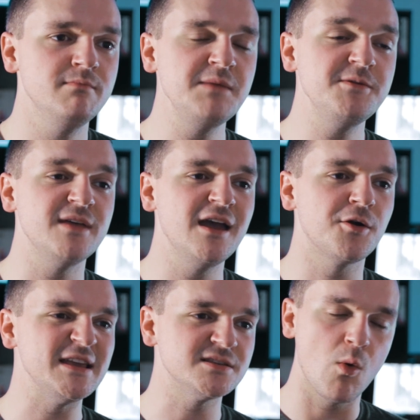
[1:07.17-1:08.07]
maybe
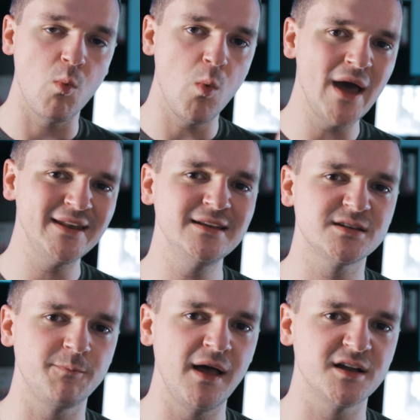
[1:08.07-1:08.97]
there is one
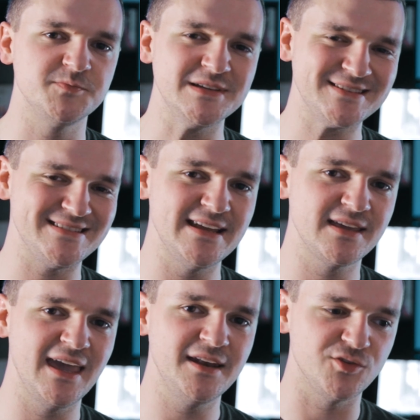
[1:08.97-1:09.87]
department
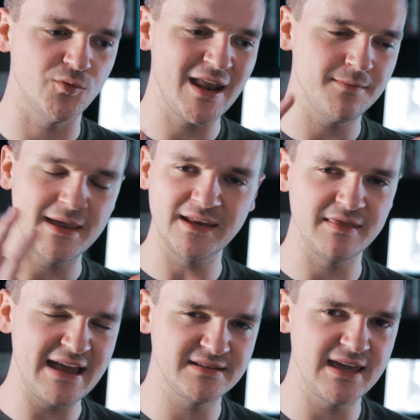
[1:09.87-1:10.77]
dedicated to
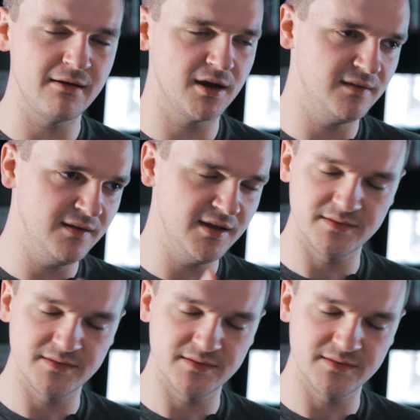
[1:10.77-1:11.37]
animating that character,